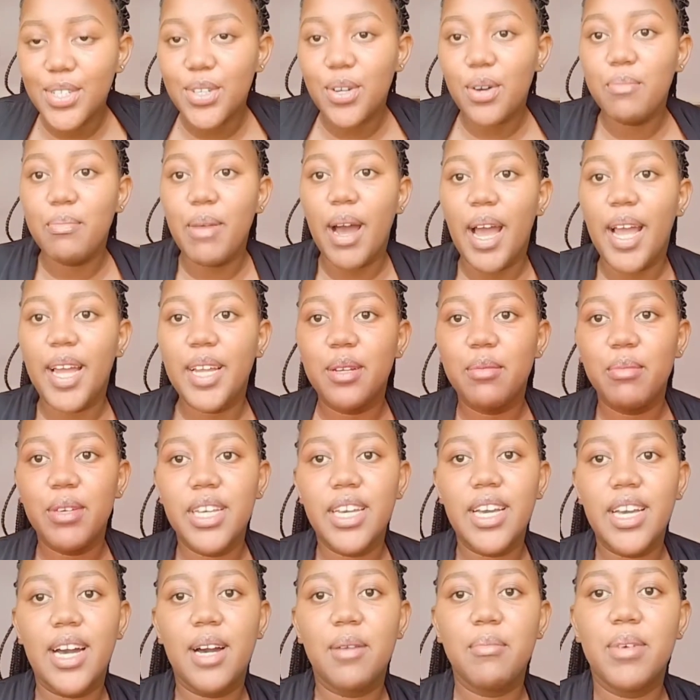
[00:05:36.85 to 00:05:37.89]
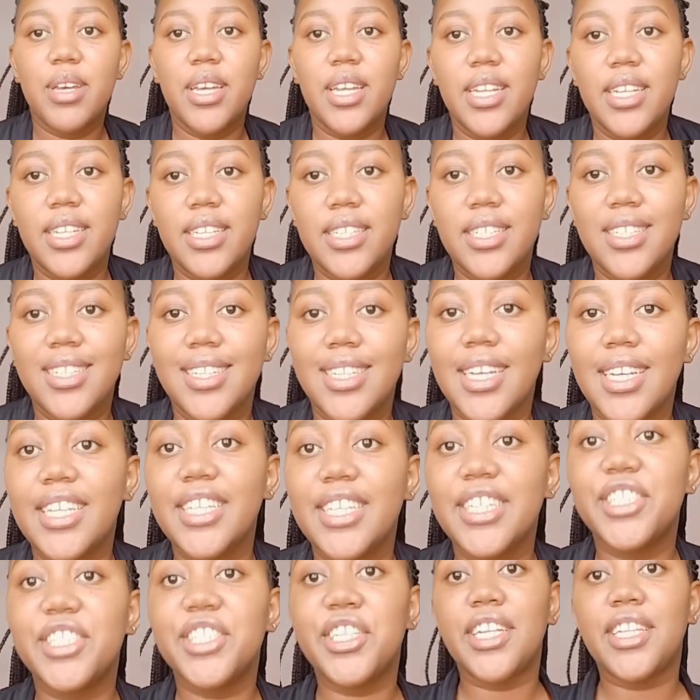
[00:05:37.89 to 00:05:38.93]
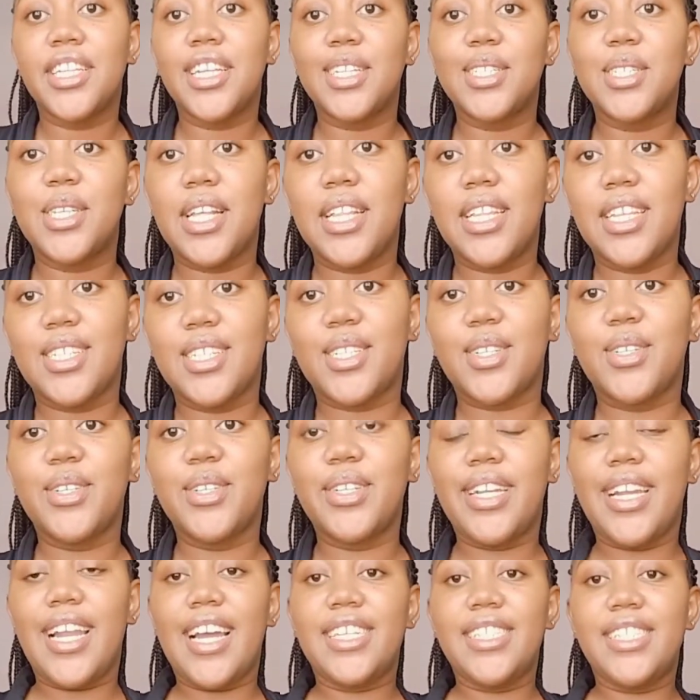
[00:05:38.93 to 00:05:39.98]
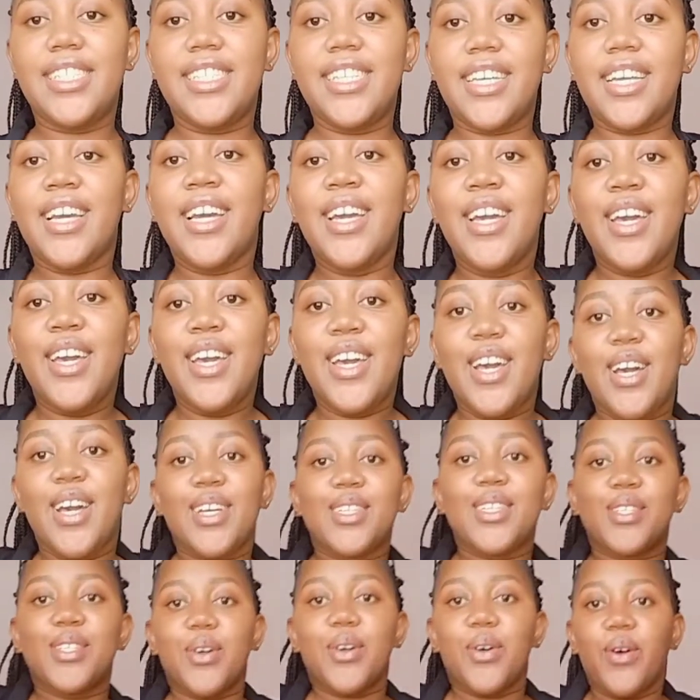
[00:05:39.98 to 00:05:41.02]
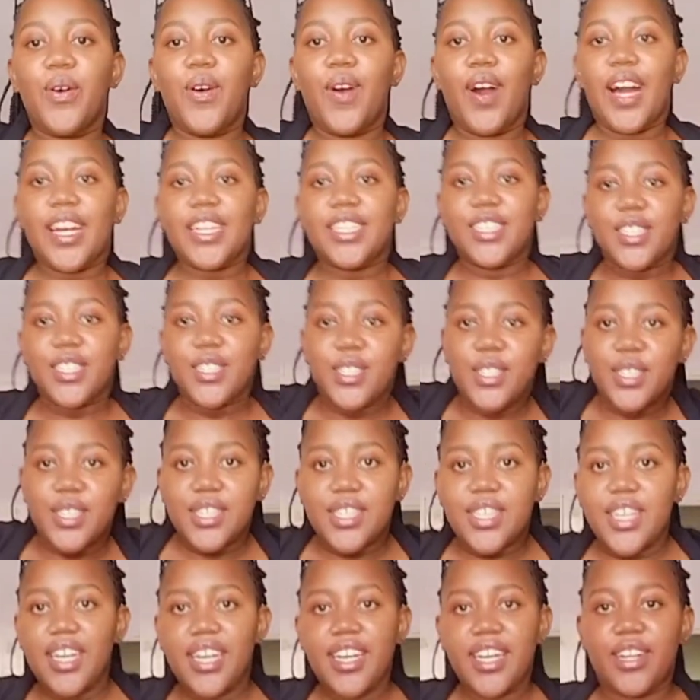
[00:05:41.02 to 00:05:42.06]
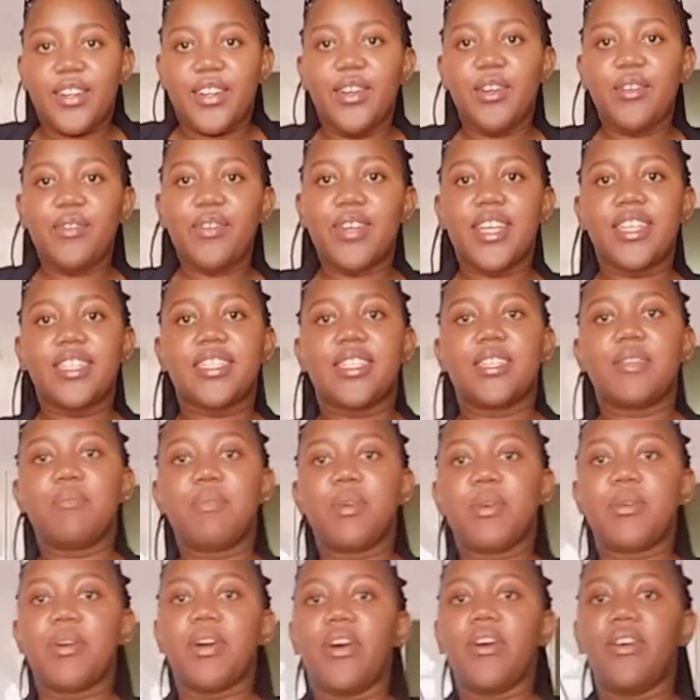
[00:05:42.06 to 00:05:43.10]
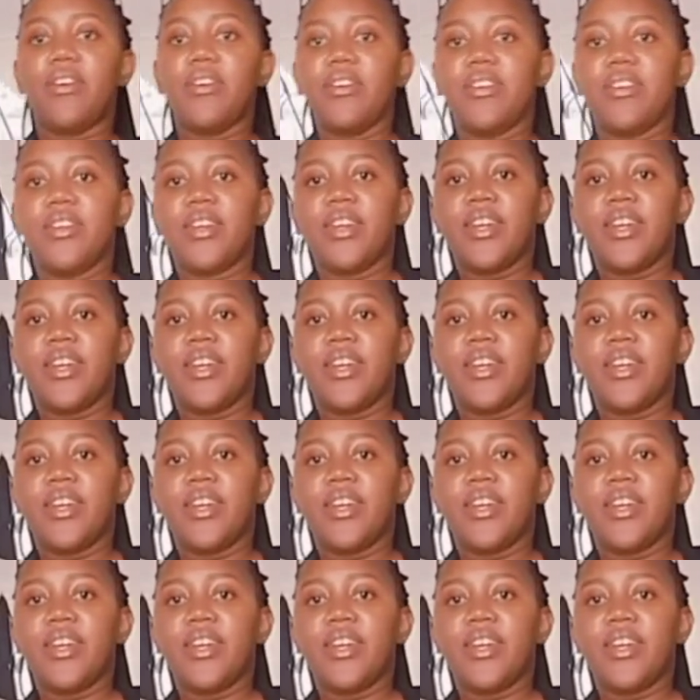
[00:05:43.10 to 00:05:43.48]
Don't mind me, I'm in the kitchen. That's where there's good lighting. So I don't know if you can see me well.